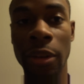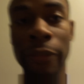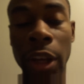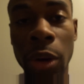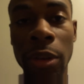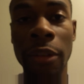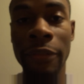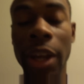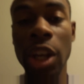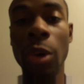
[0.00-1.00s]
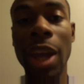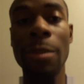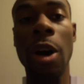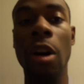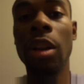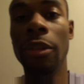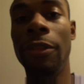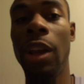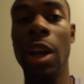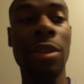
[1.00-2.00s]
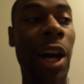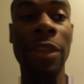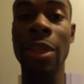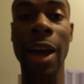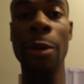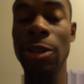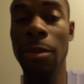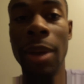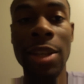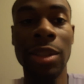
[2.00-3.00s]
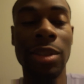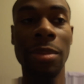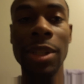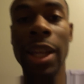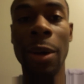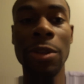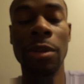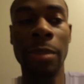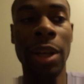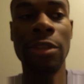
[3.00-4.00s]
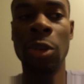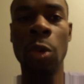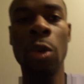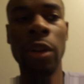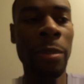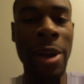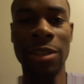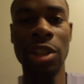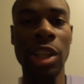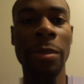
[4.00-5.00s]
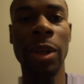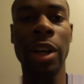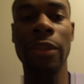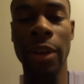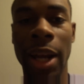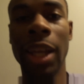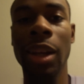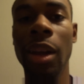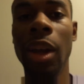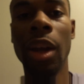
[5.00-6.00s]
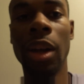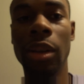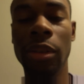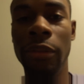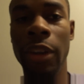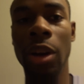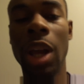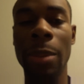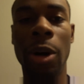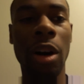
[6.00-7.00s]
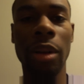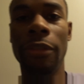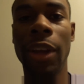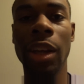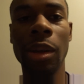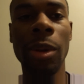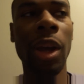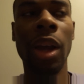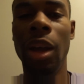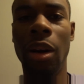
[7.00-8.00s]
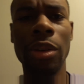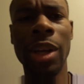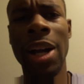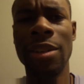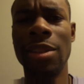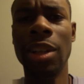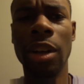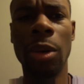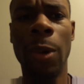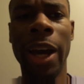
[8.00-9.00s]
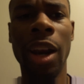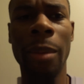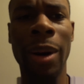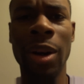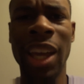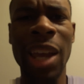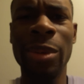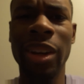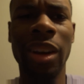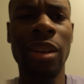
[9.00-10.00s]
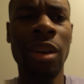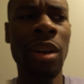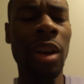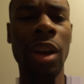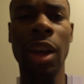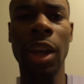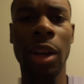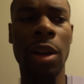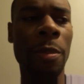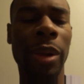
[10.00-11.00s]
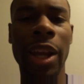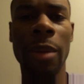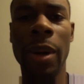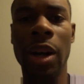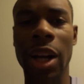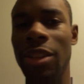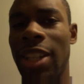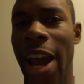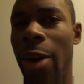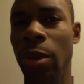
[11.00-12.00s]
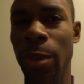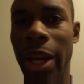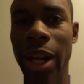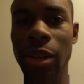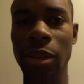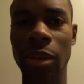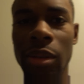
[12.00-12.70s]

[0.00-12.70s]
The Video Game Hall of Fame. I think that was amazing. To me, that was the best award, the best achievement of the night. Video Game Hall of Fame. And all you guys are sitting here whining about Game of the Year and complaining about how Skyrim got it.